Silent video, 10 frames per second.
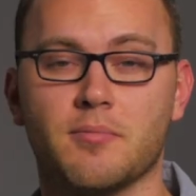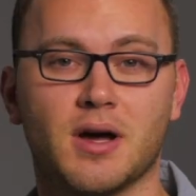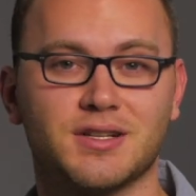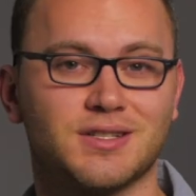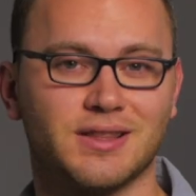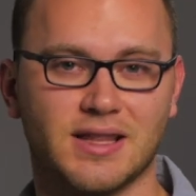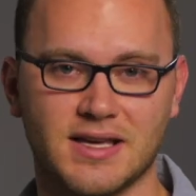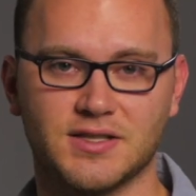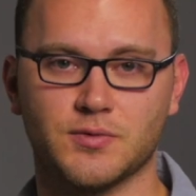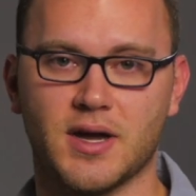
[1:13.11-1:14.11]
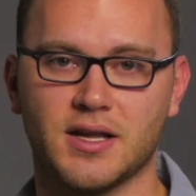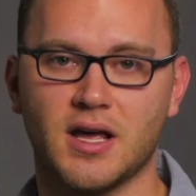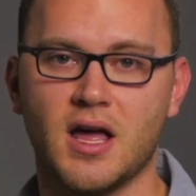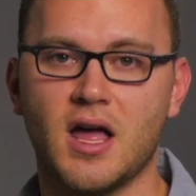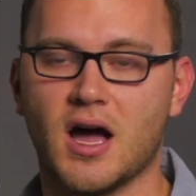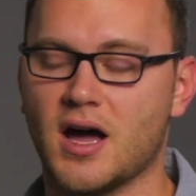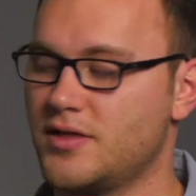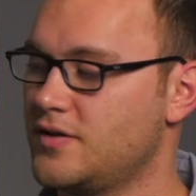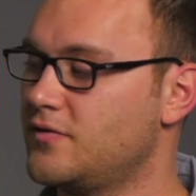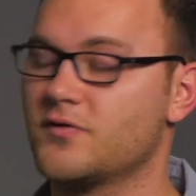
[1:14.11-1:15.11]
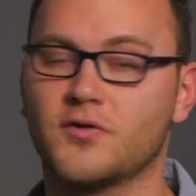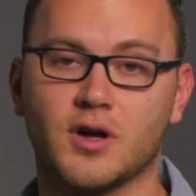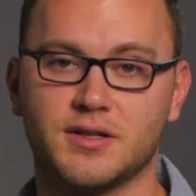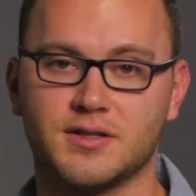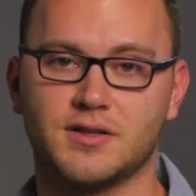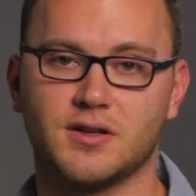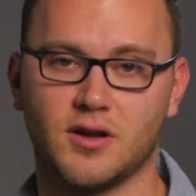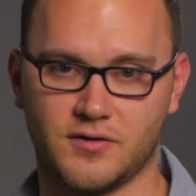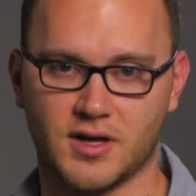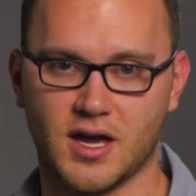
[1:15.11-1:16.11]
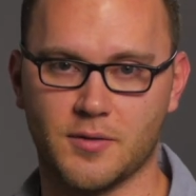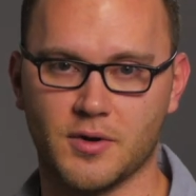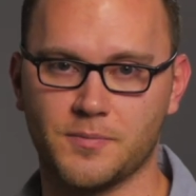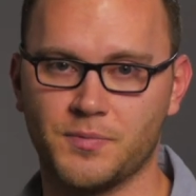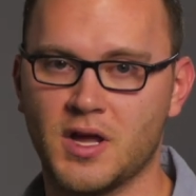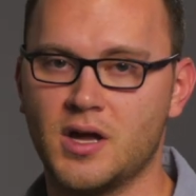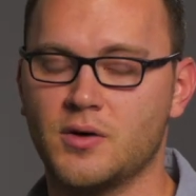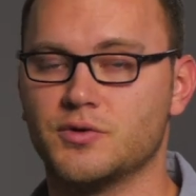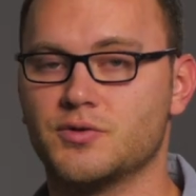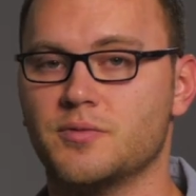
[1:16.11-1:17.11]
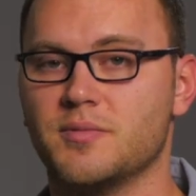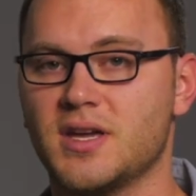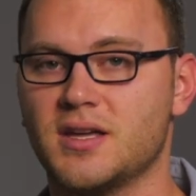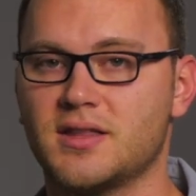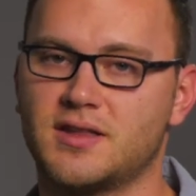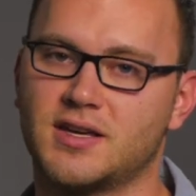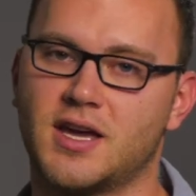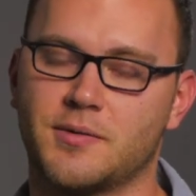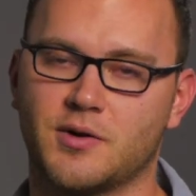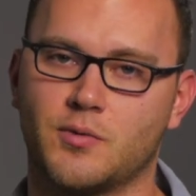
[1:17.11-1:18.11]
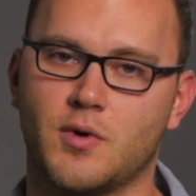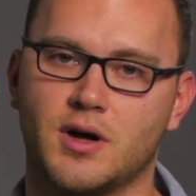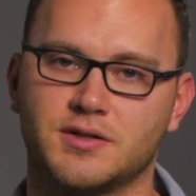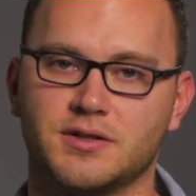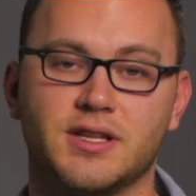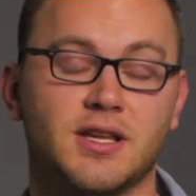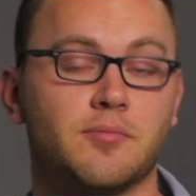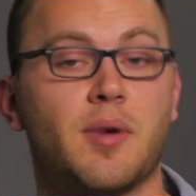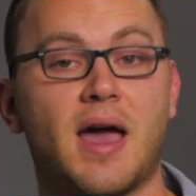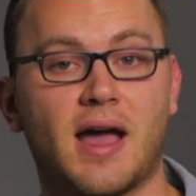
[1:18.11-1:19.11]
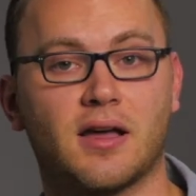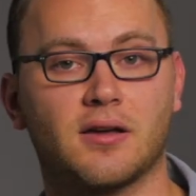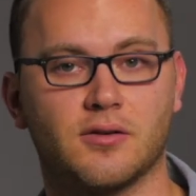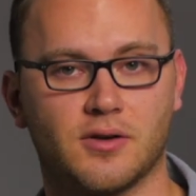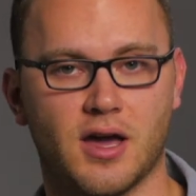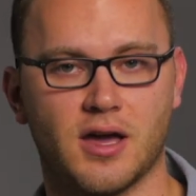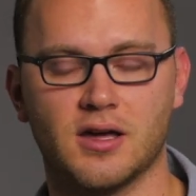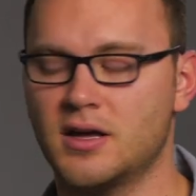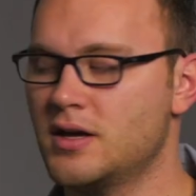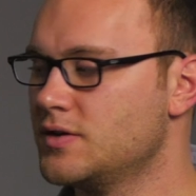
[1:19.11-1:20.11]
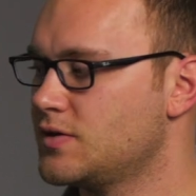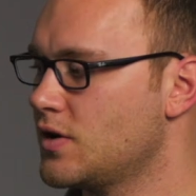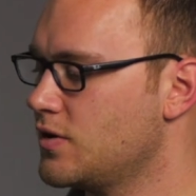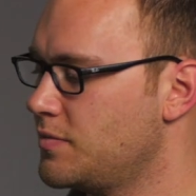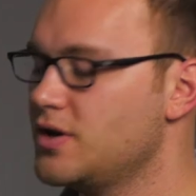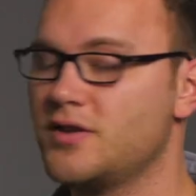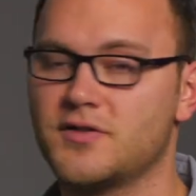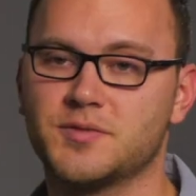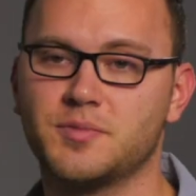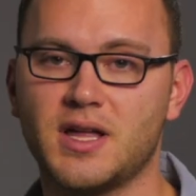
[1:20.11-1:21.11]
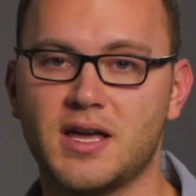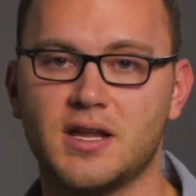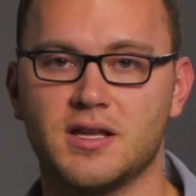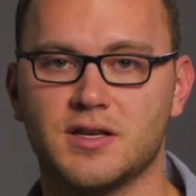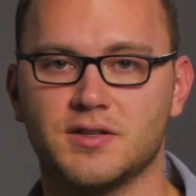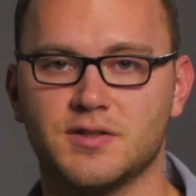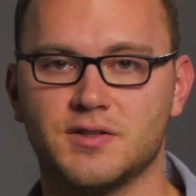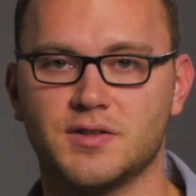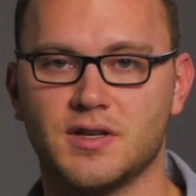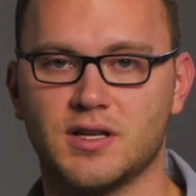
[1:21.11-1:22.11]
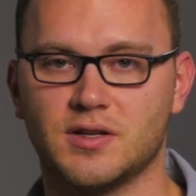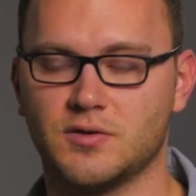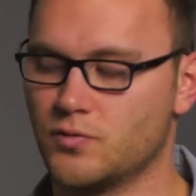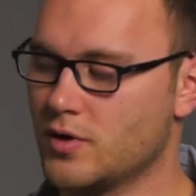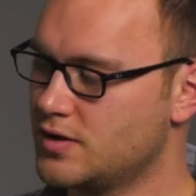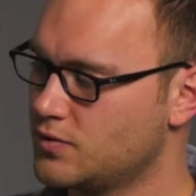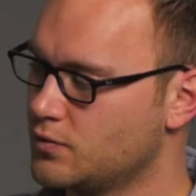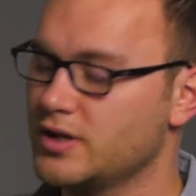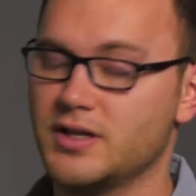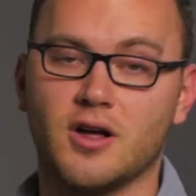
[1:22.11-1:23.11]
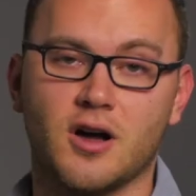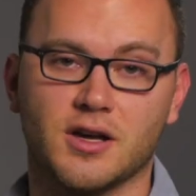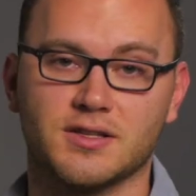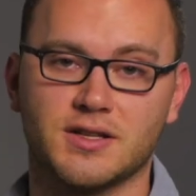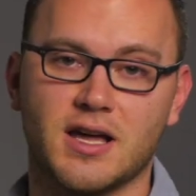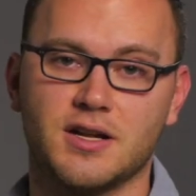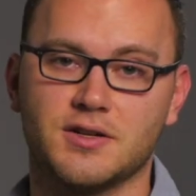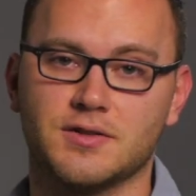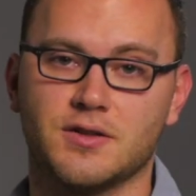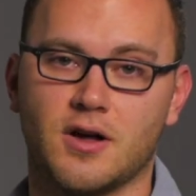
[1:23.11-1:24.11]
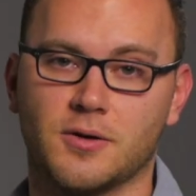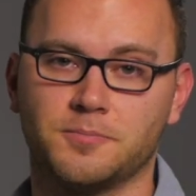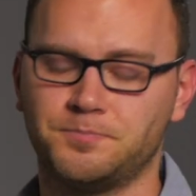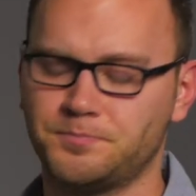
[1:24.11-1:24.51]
much less weight on the front of the camera, which would mean that the camera would want to lean back, okay? So the beauty of this plate is it runs really long. It's 9 inches long,